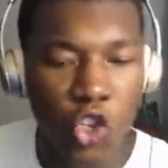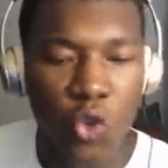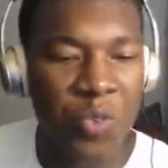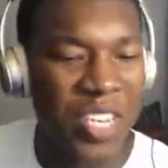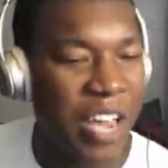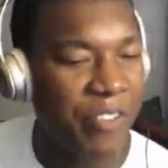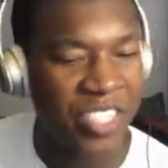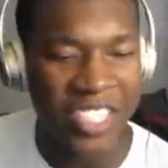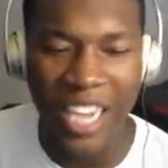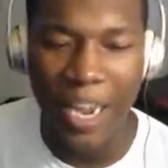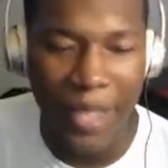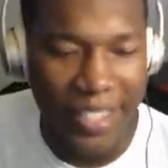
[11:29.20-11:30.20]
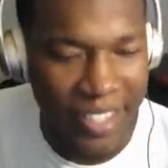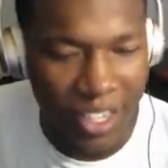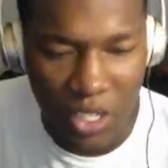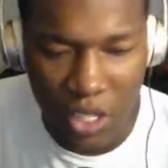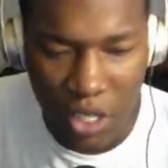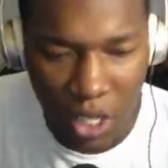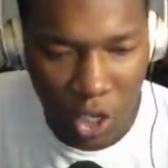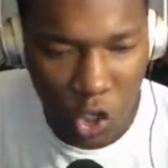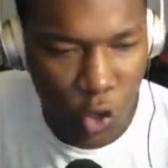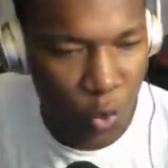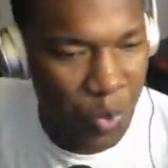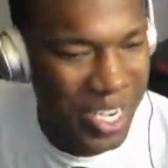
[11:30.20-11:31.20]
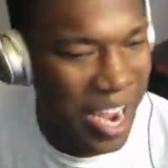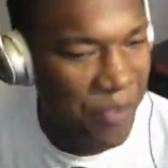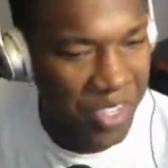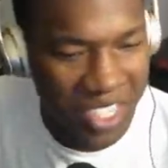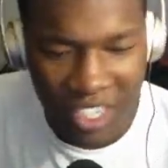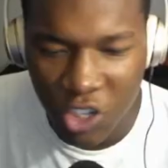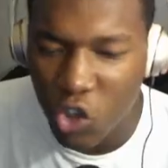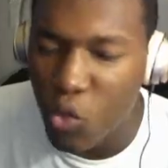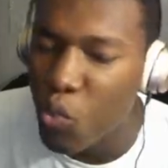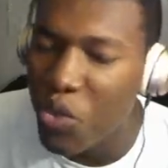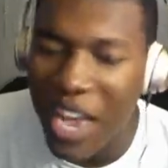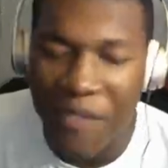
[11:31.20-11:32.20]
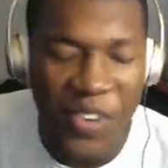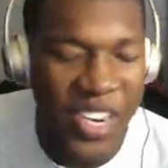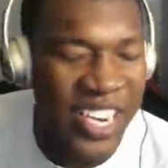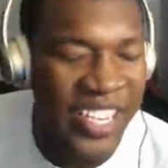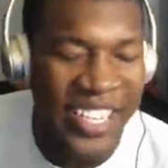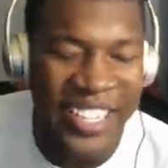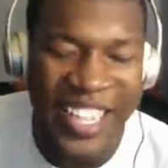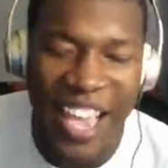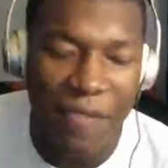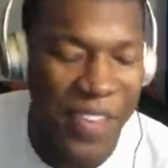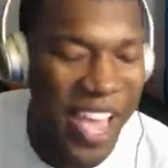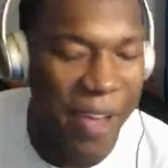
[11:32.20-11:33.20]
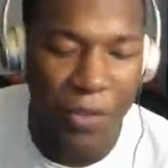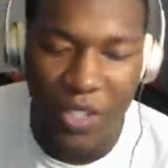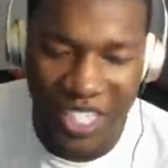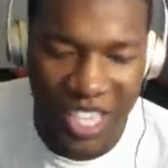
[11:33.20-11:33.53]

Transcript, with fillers: You never snipe like this. You never in your life ever